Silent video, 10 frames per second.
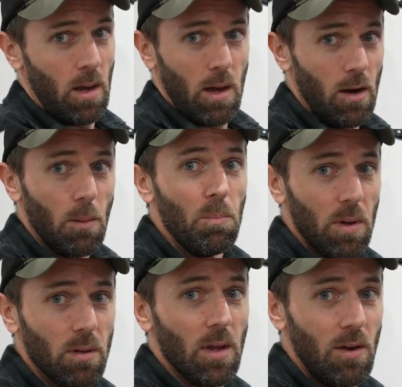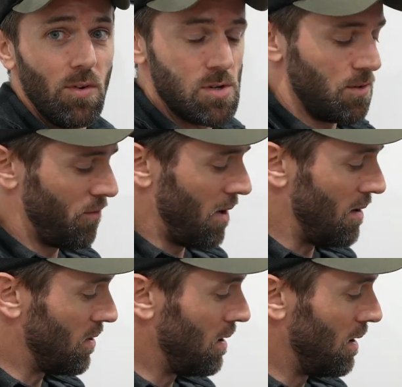here to build night vision
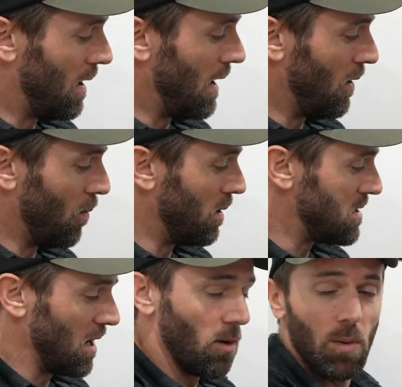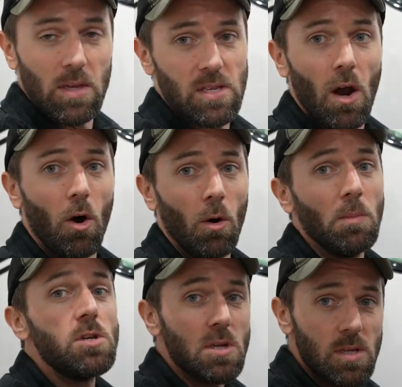forever uh, or tinker with this at
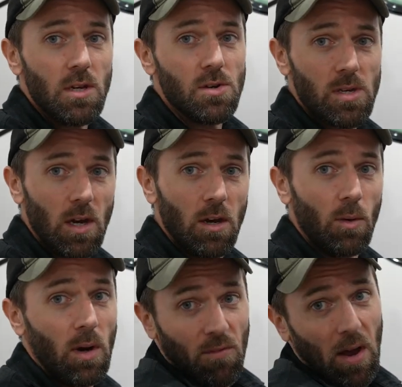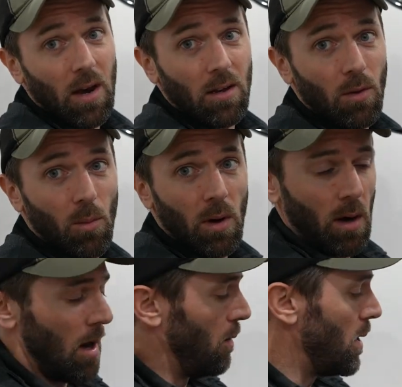home. It's just interesting to do it if I got to do the
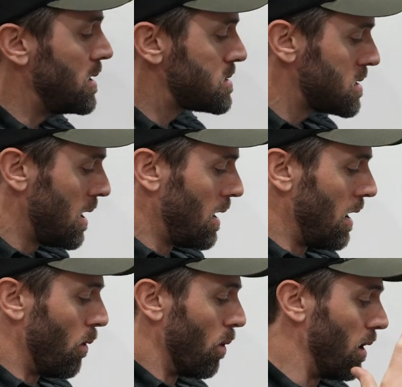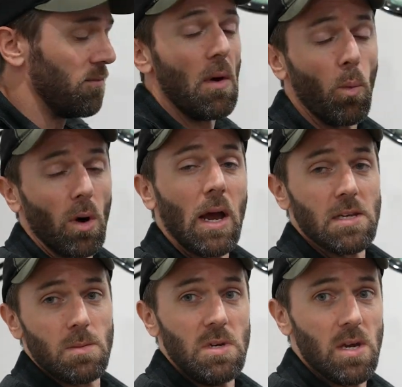work anyways, or, if the work
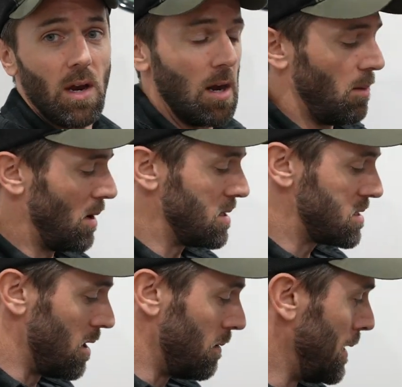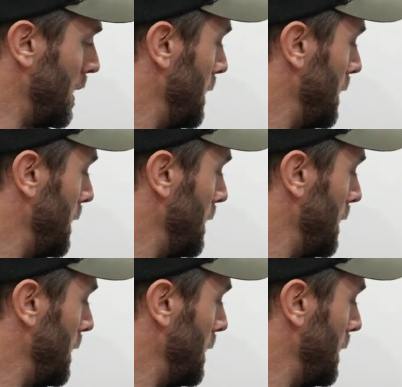has to be done anyways. So